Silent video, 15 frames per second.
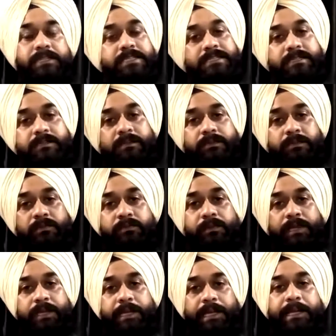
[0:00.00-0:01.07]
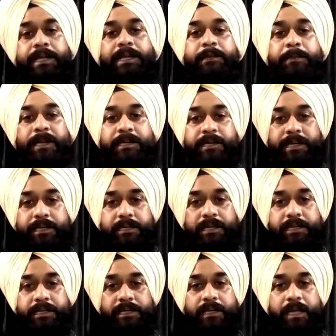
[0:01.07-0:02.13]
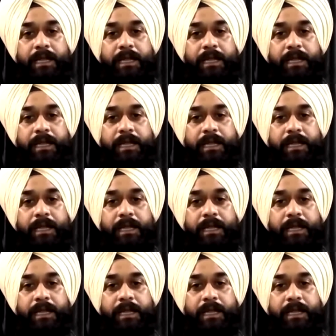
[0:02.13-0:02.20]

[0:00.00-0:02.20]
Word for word: this curve independently,